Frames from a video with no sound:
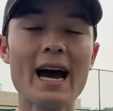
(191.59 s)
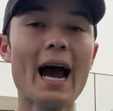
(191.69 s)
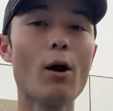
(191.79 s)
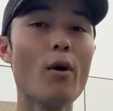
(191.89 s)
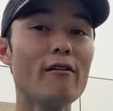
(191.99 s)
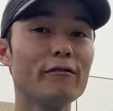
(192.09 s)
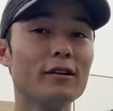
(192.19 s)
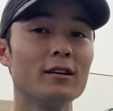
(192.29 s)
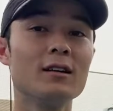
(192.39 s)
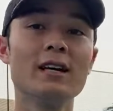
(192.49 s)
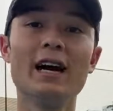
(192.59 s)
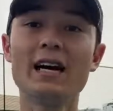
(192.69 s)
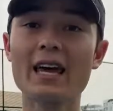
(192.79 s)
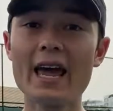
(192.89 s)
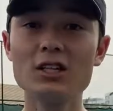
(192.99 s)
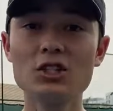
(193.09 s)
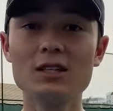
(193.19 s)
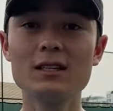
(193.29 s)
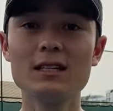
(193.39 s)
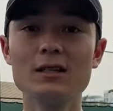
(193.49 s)
However,
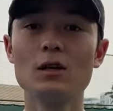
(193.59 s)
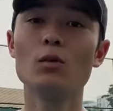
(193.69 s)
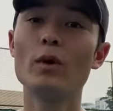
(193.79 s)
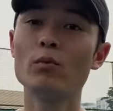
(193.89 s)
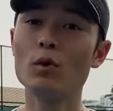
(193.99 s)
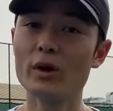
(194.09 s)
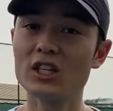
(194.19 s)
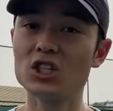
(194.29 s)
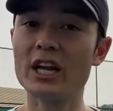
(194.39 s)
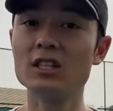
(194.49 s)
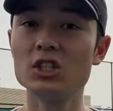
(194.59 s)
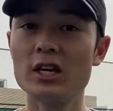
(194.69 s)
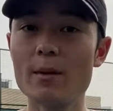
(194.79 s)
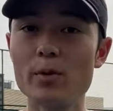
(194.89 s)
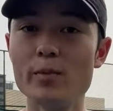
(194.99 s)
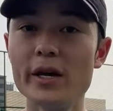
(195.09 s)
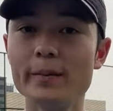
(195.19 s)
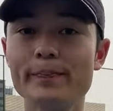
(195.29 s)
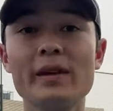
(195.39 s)
occasionally when we want to change it up a bit,